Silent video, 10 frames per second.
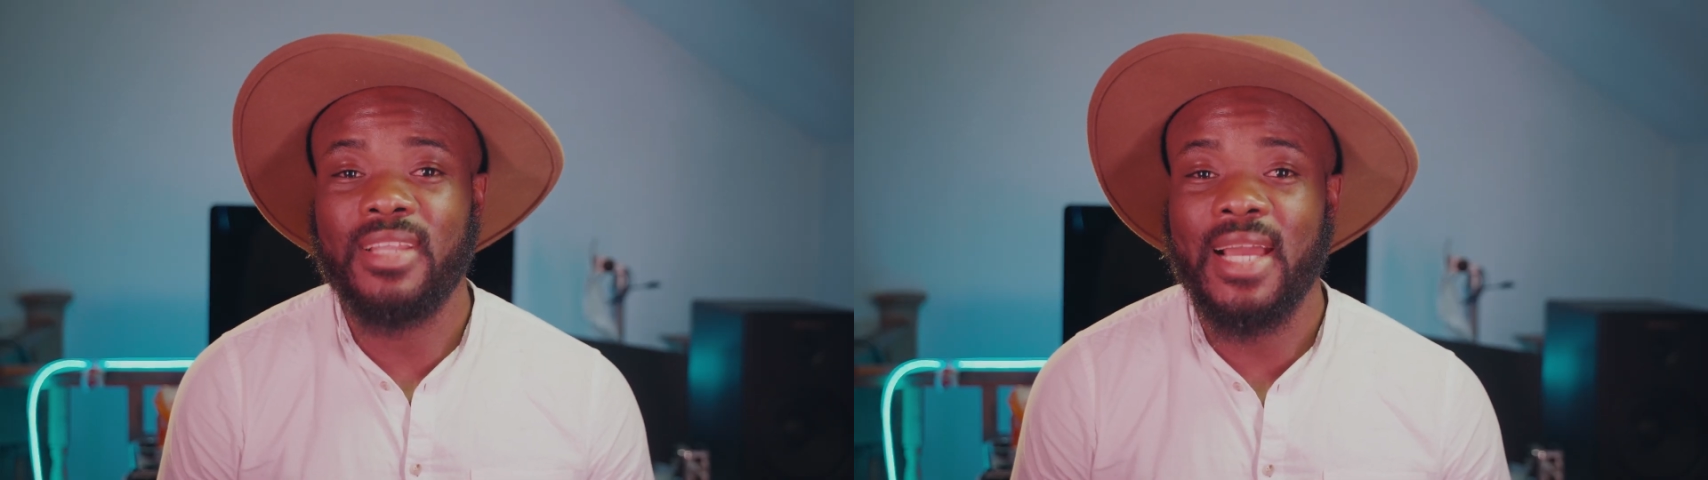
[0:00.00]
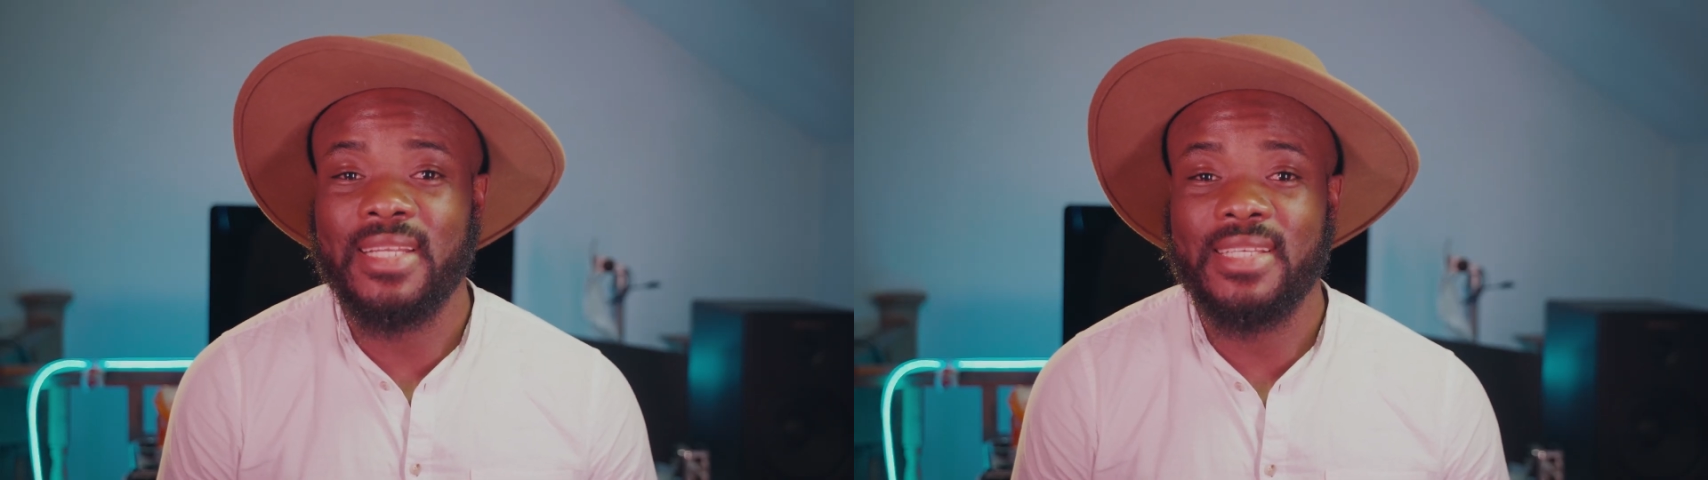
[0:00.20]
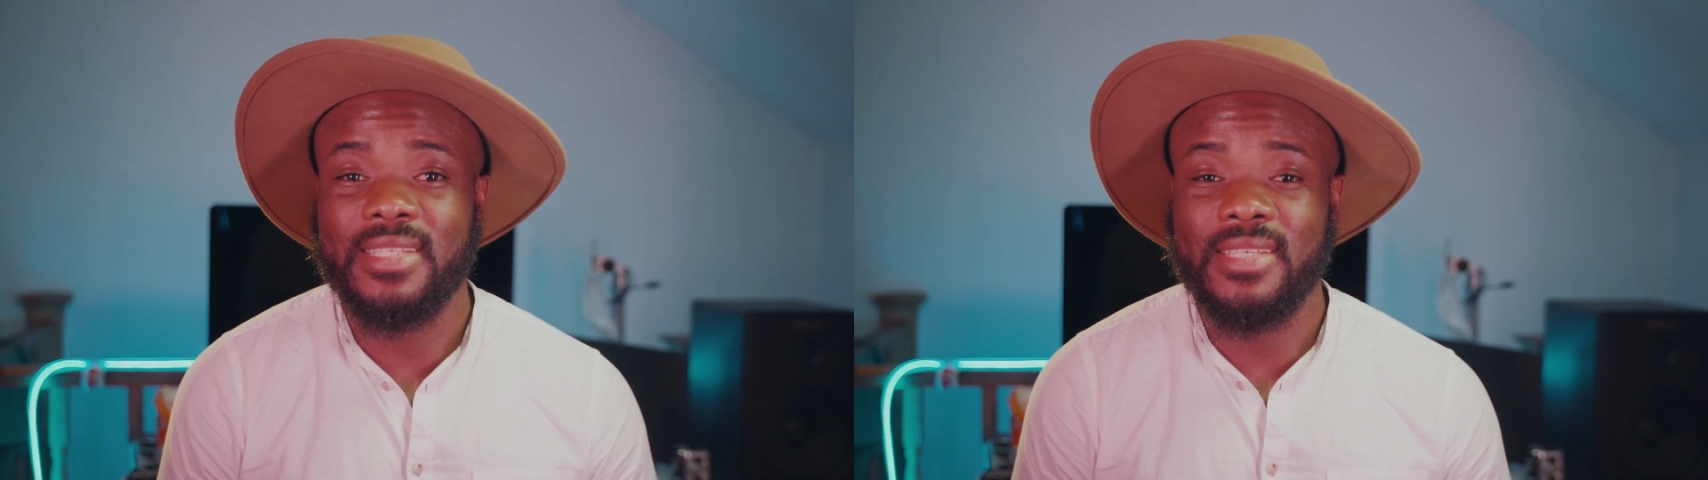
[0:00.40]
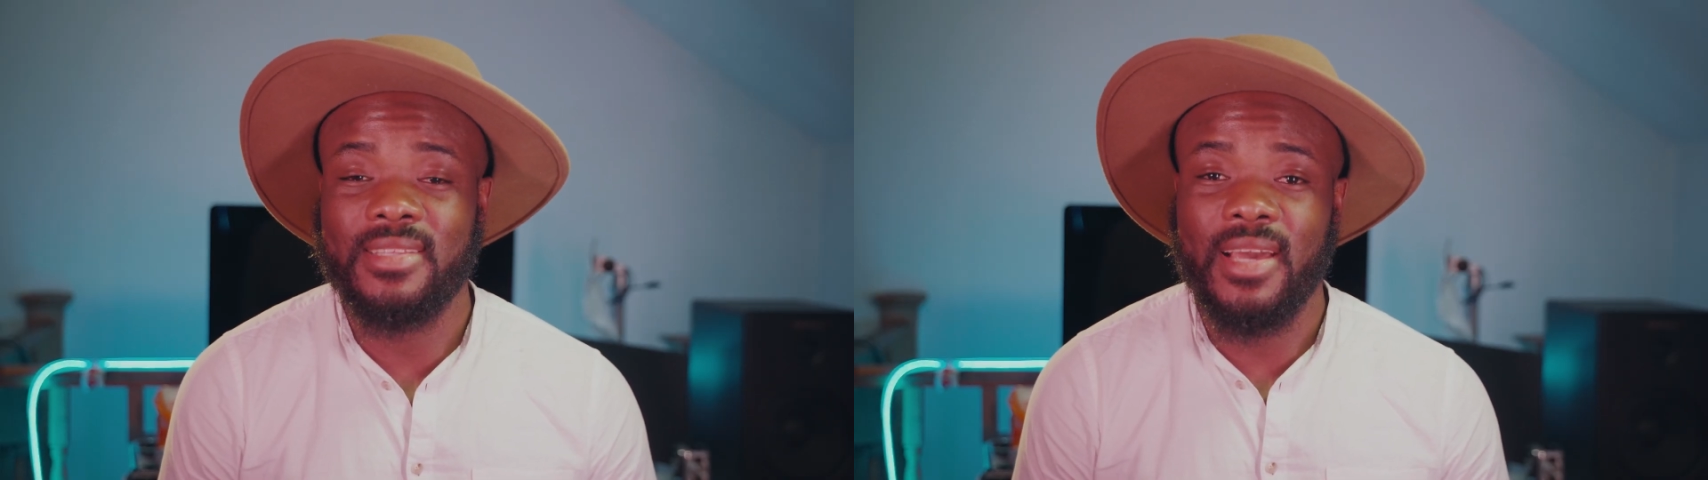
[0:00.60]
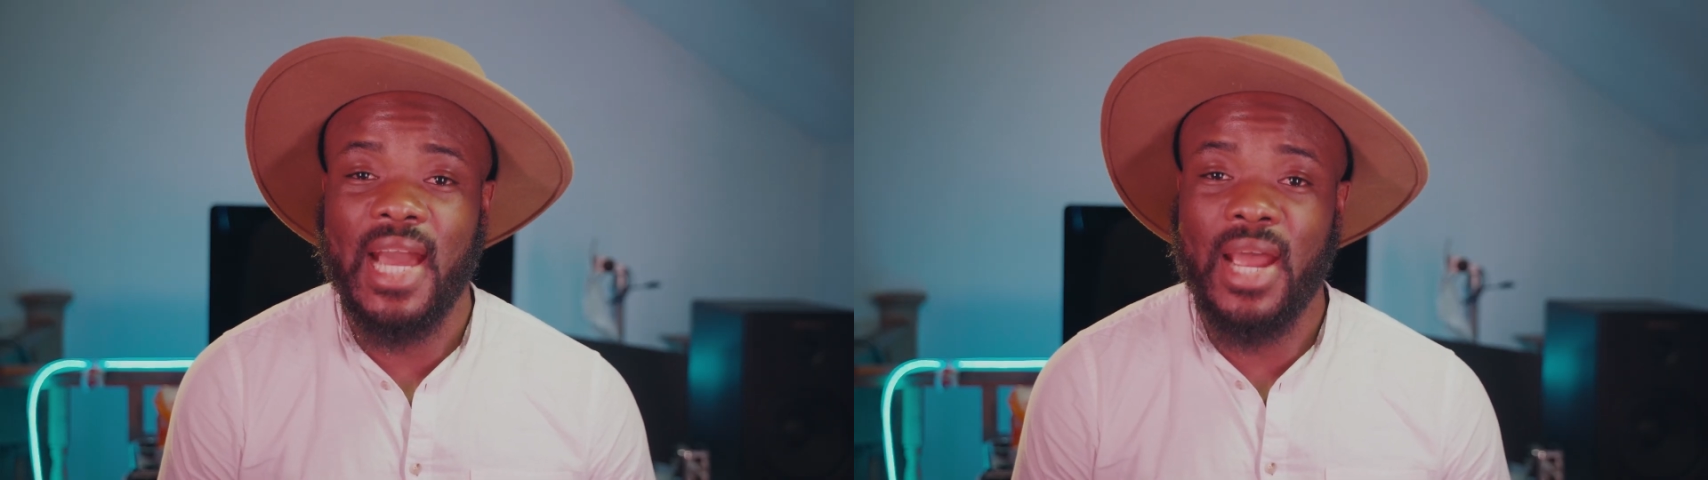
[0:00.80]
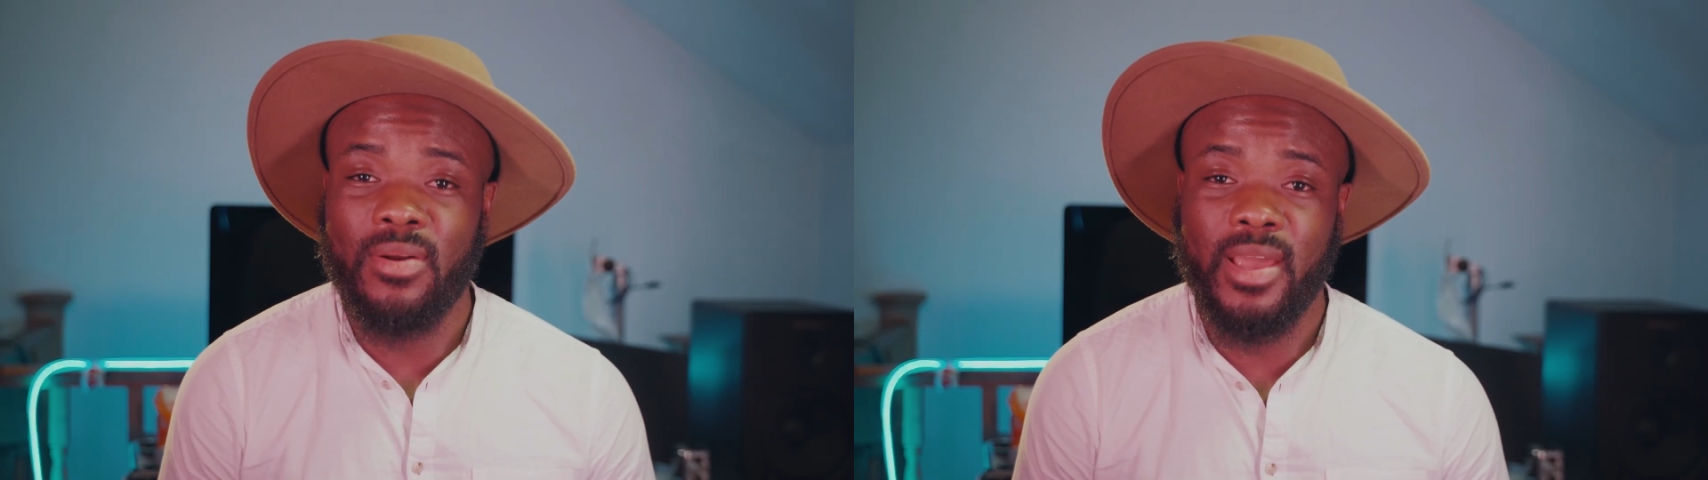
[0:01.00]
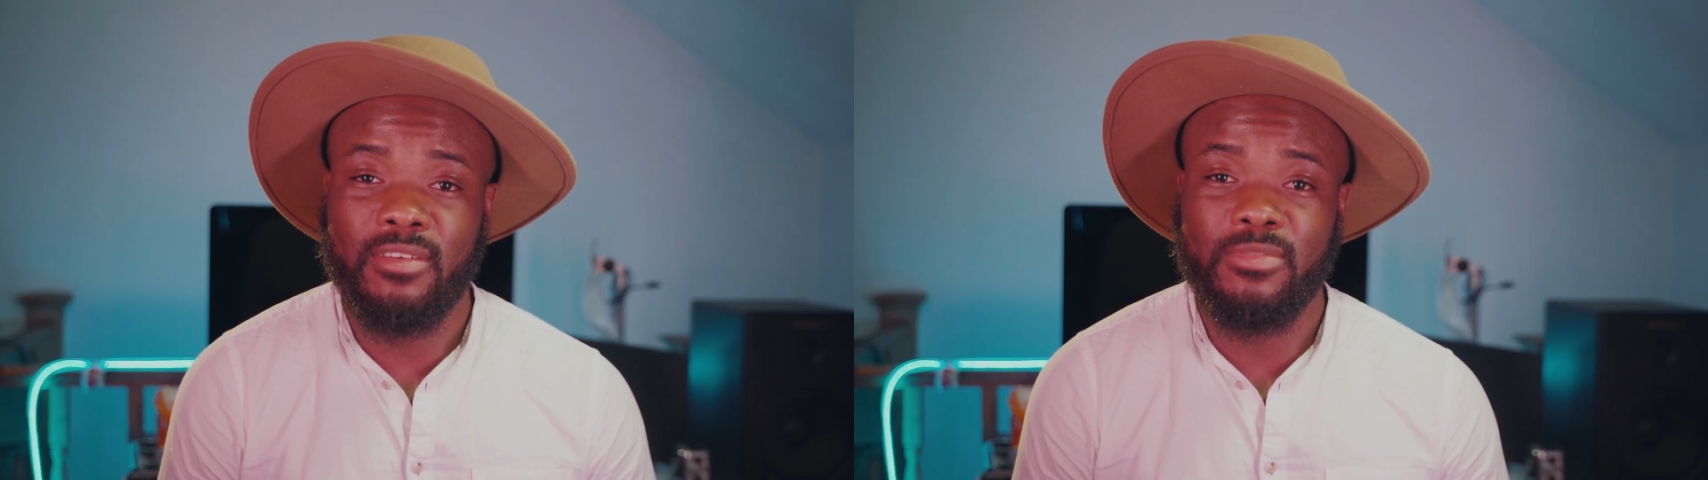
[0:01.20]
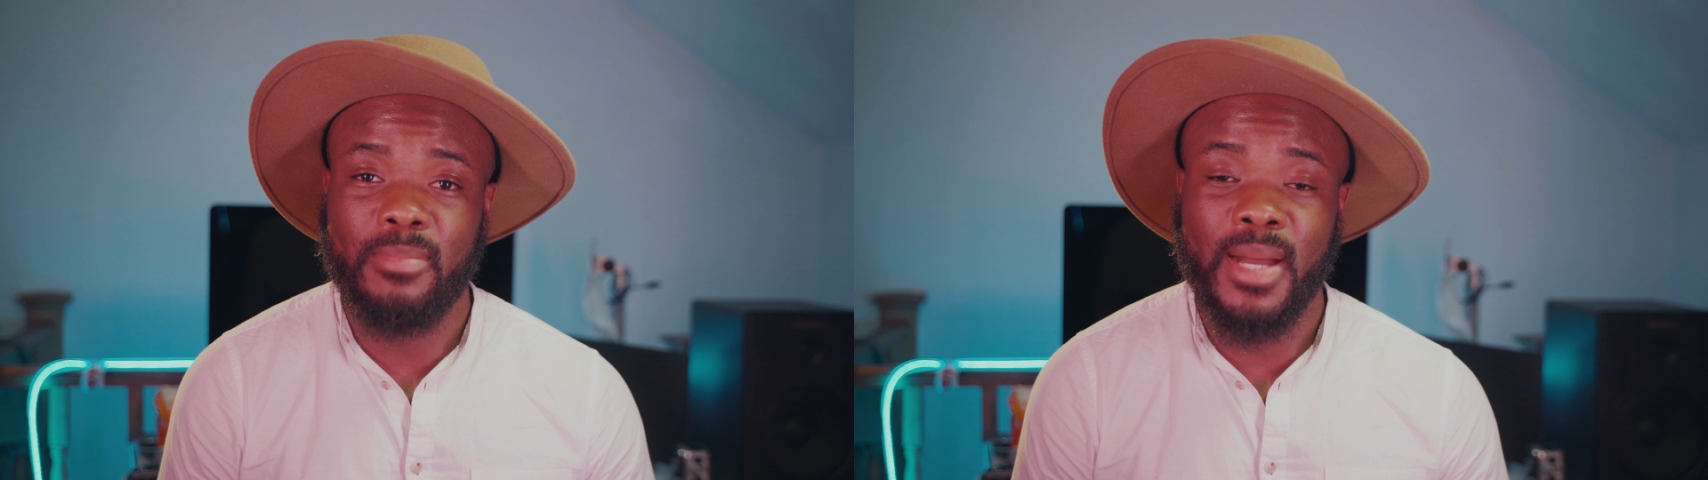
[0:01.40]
like this is the RF